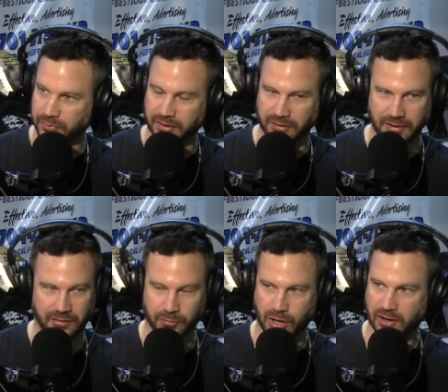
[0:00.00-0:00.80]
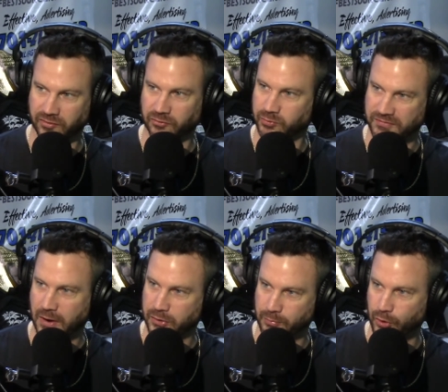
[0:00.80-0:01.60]
And in the process, we
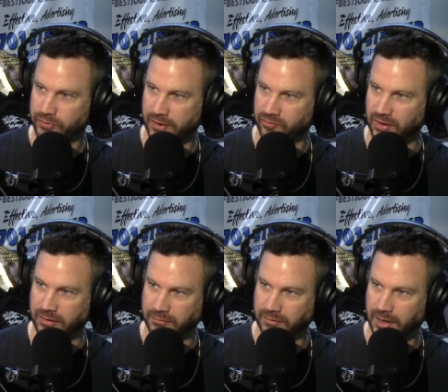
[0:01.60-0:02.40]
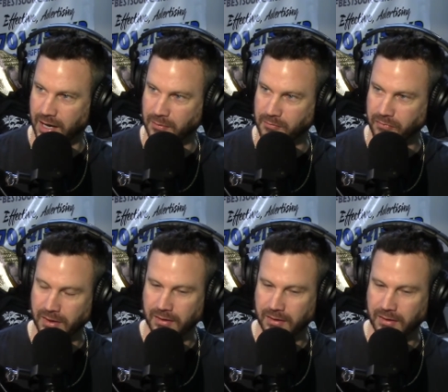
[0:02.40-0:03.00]
found a book that said um,